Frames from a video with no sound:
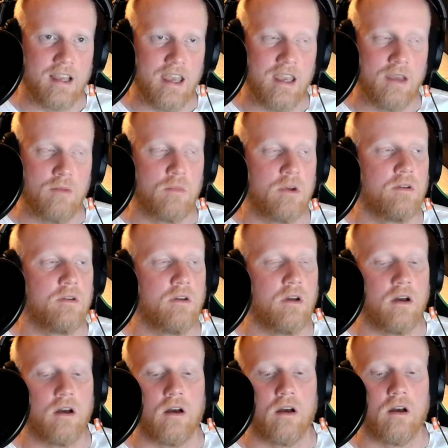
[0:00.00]
game
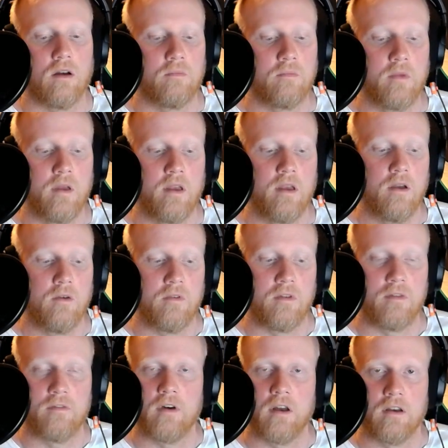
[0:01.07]

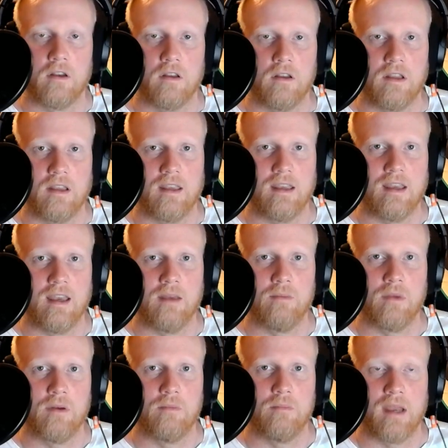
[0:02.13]
with fun
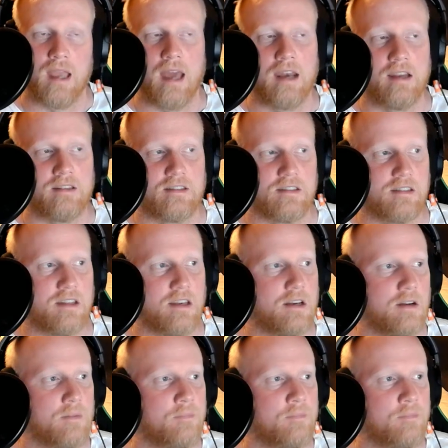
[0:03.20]
game mechanics instead.